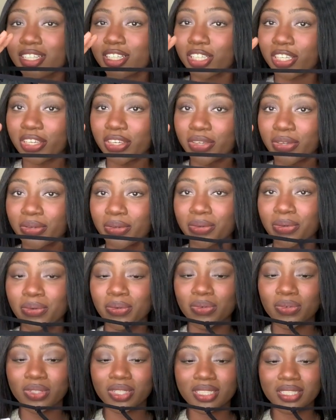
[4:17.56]

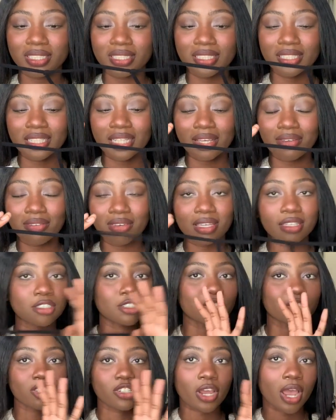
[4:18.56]
cute, giving
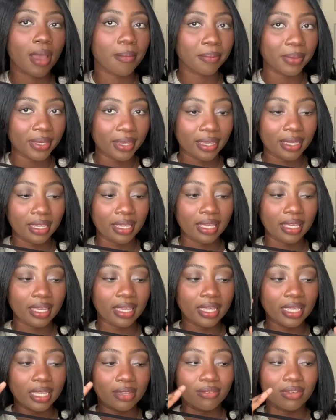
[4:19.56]

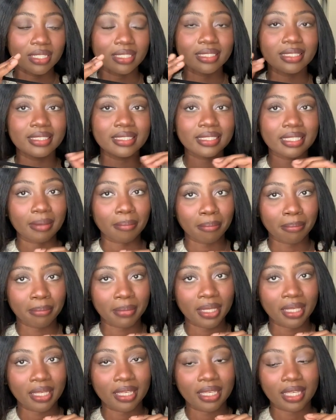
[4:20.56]
strappy, giving
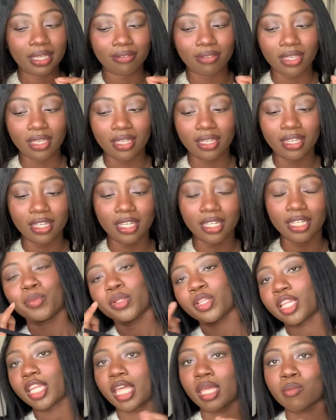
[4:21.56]
skimpy, giving
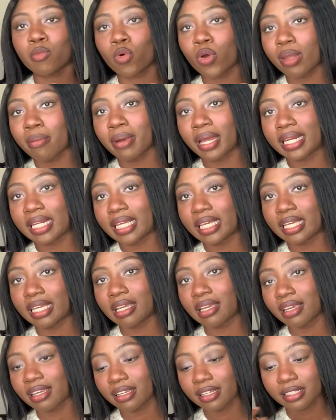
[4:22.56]
Playboy
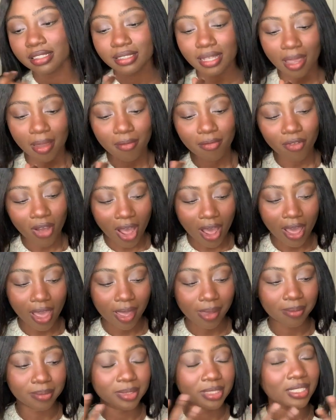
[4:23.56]
bunny type
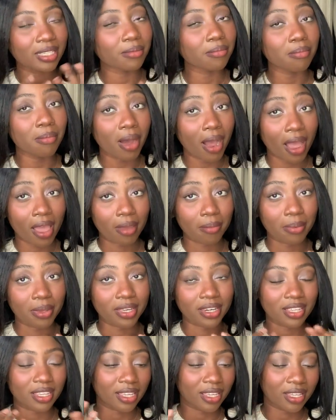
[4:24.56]
vibes in my
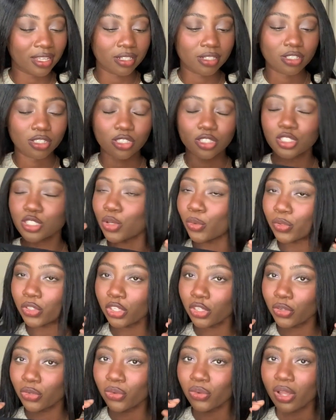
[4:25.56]
opinion. So
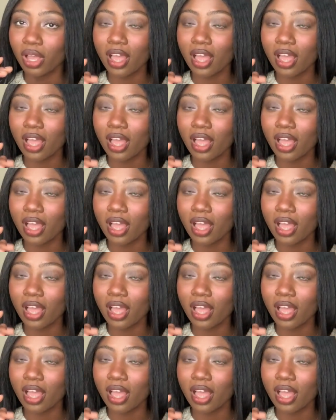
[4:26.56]
cute,